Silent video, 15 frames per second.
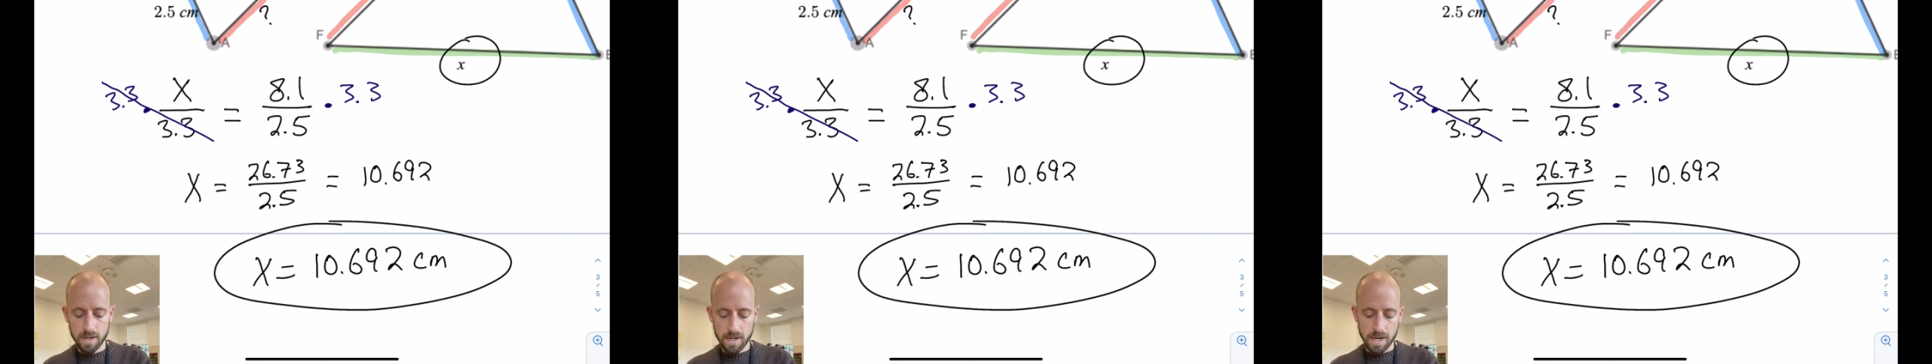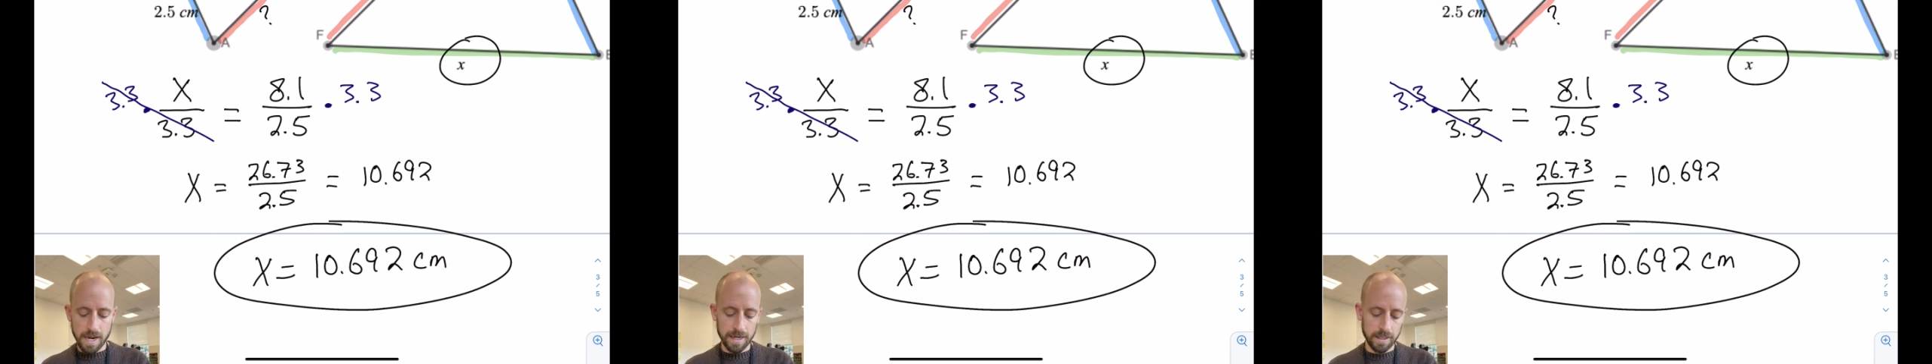
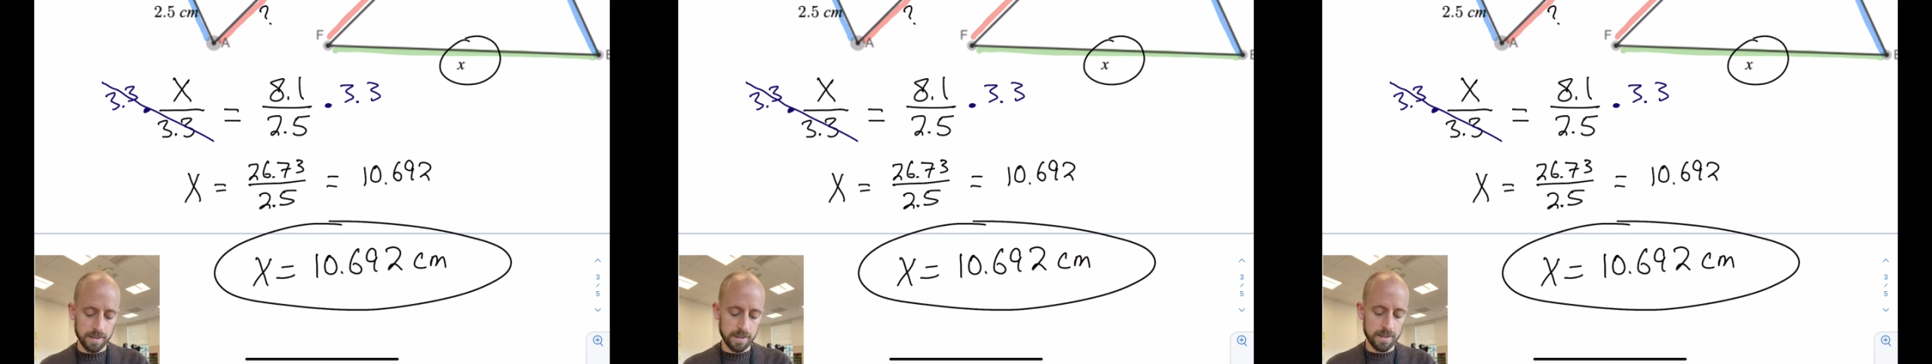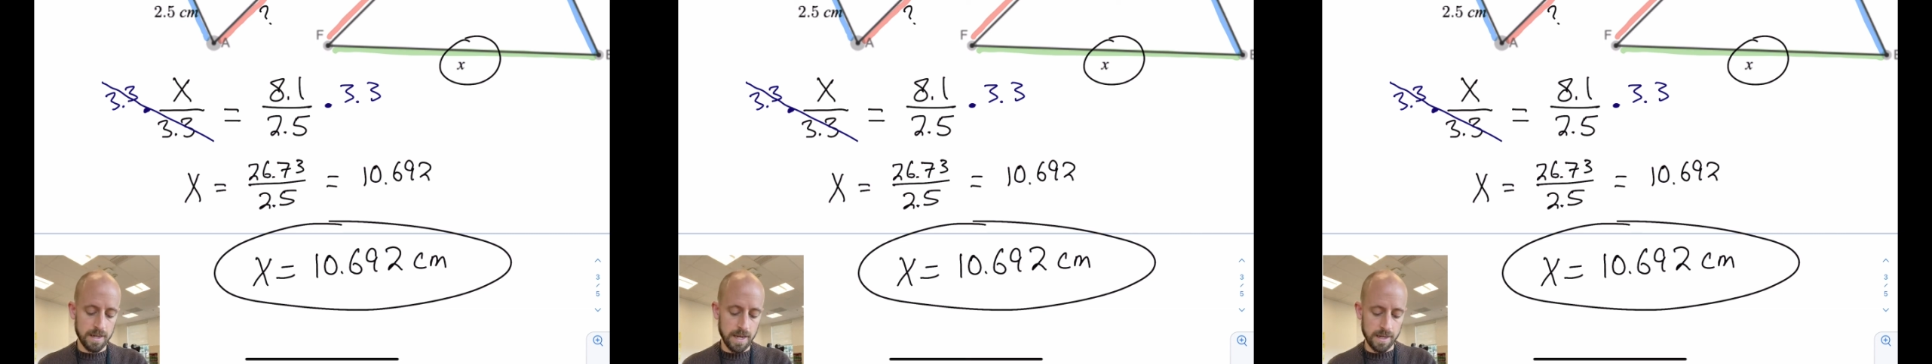I
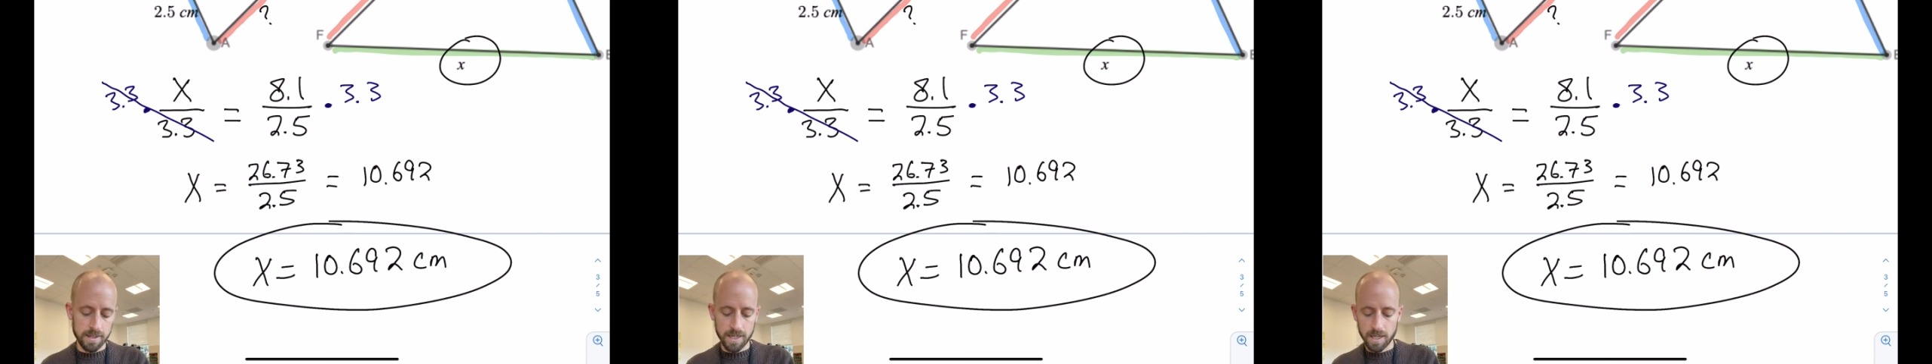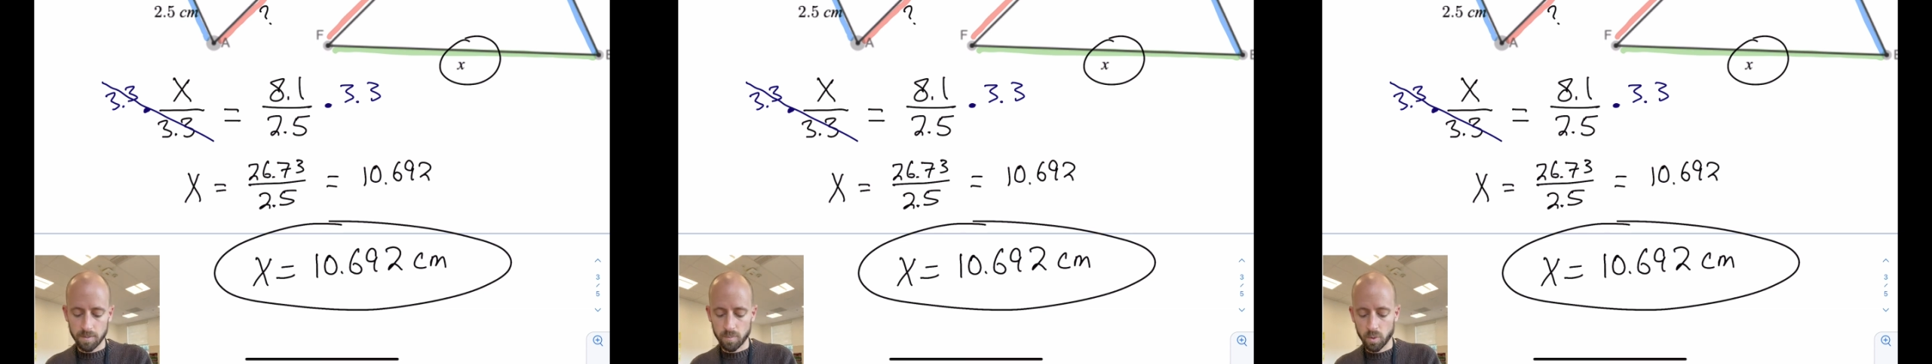could say
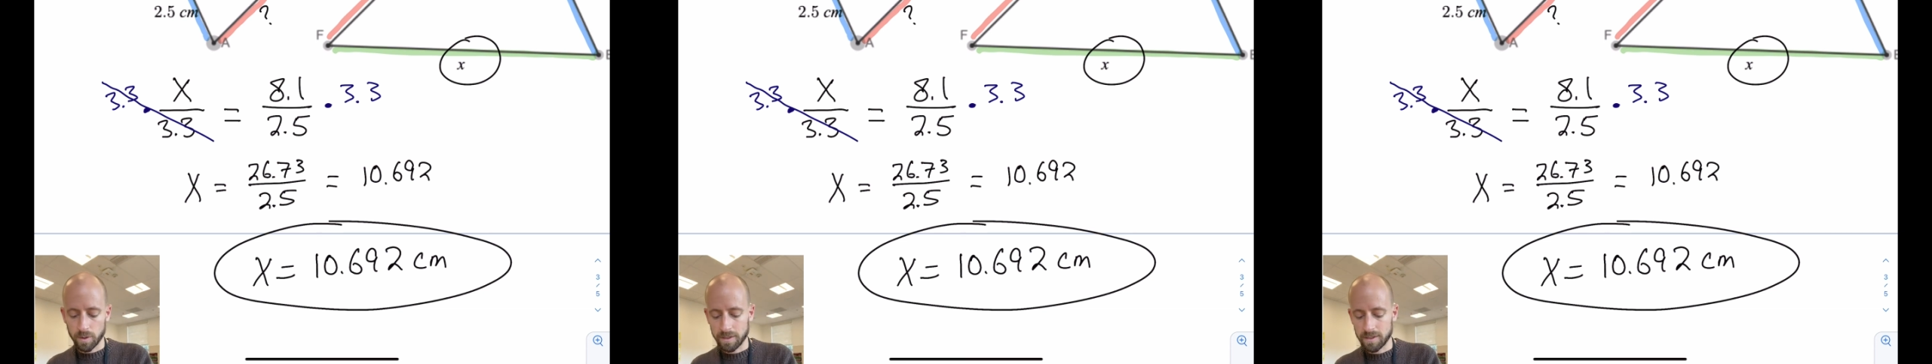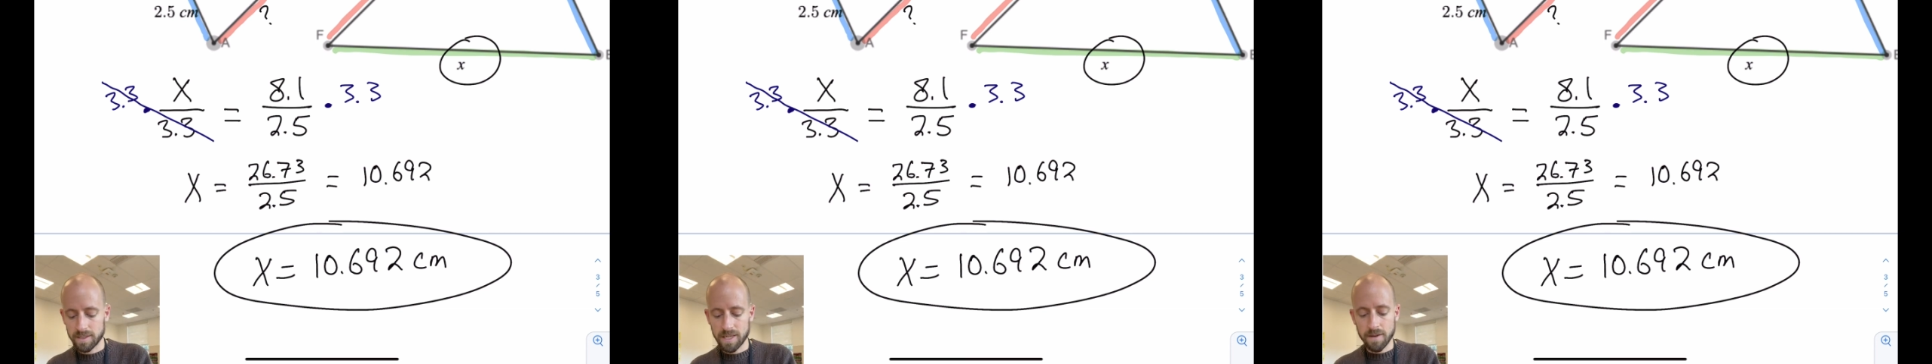
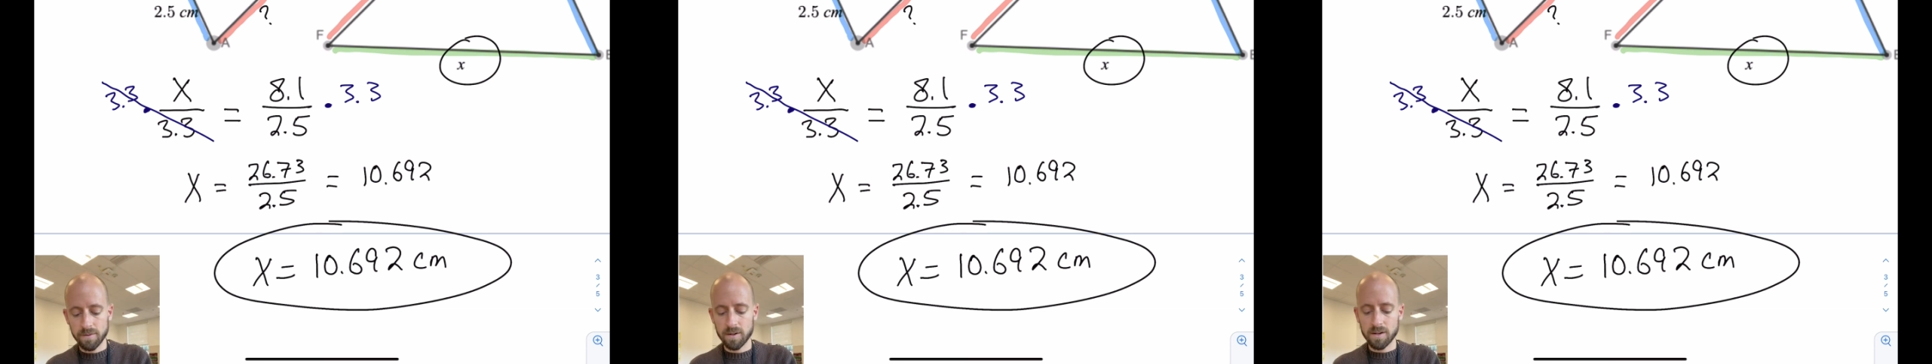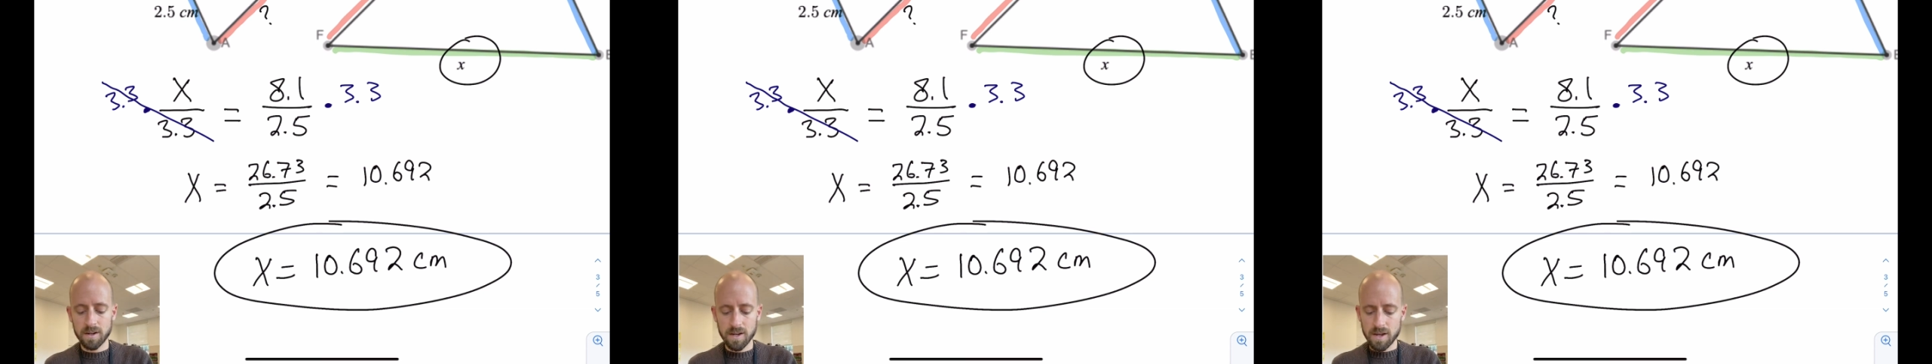
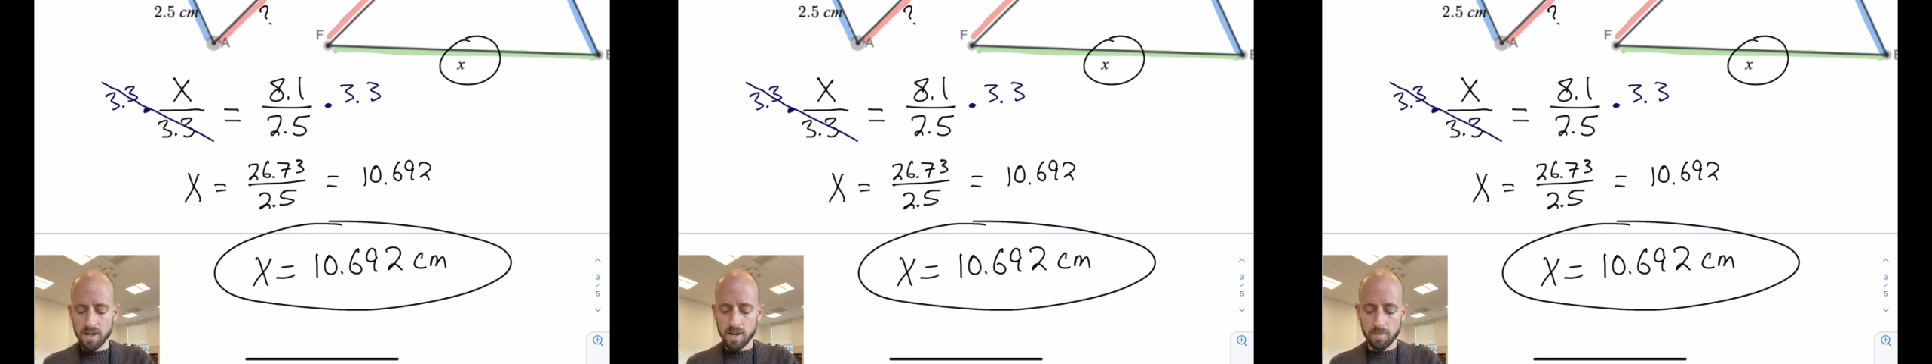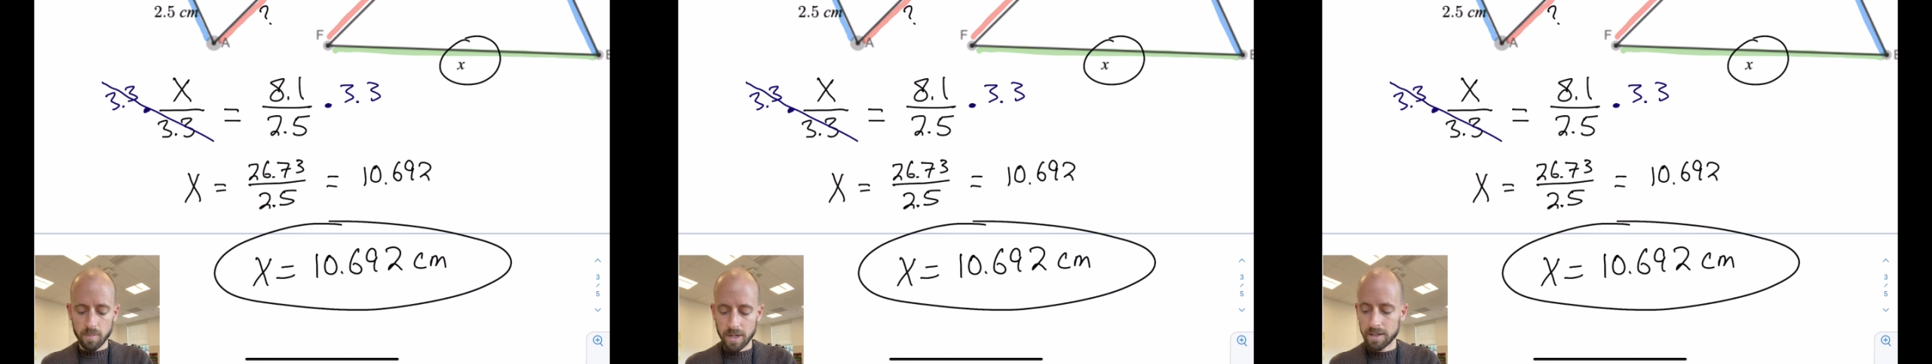10.7,
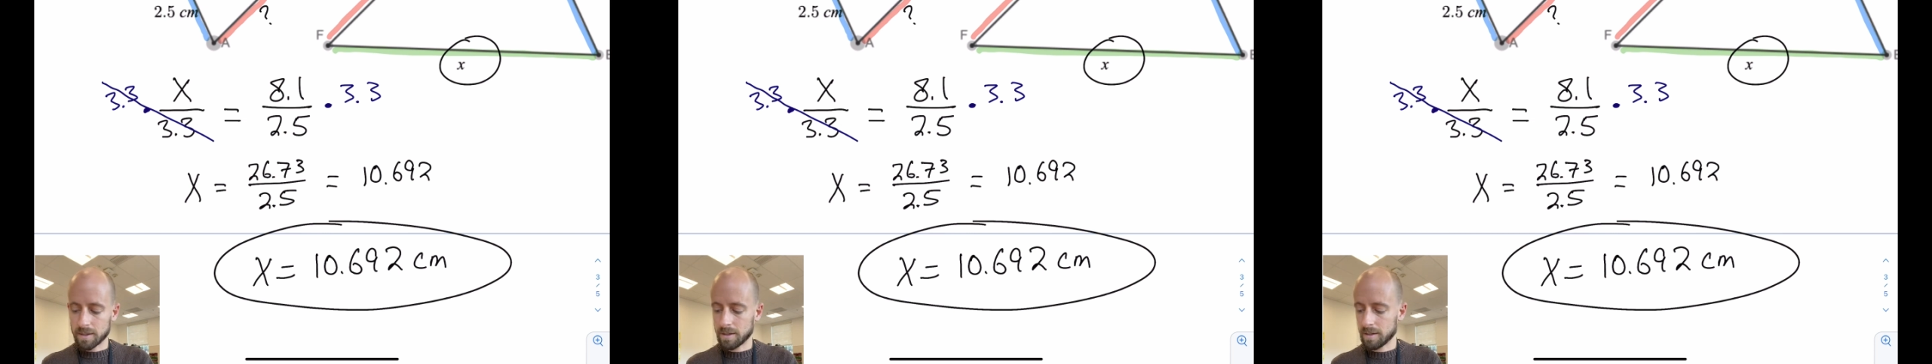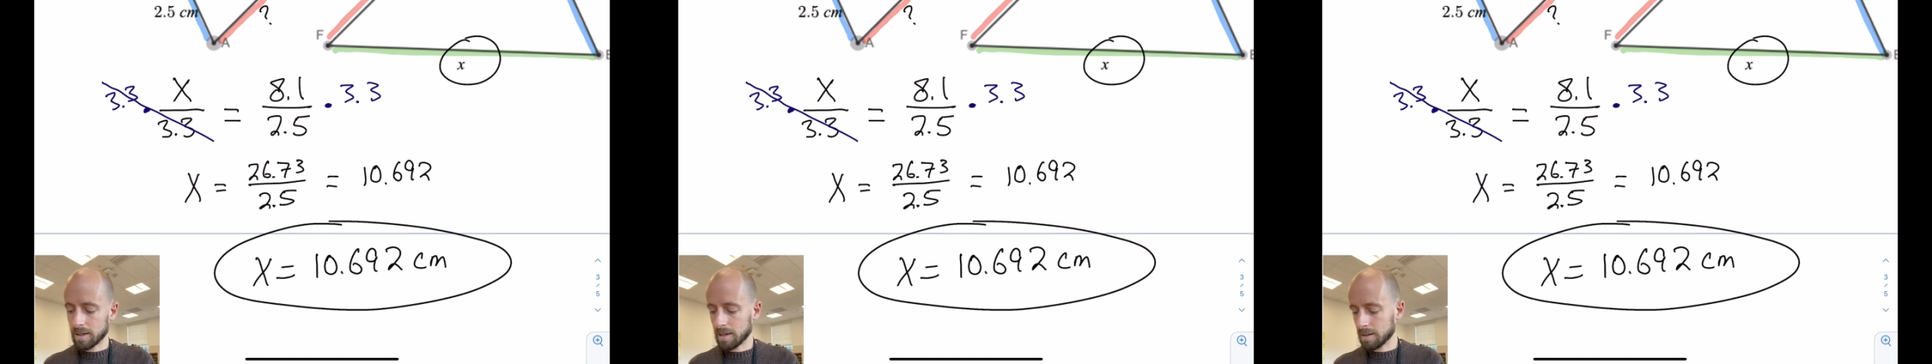but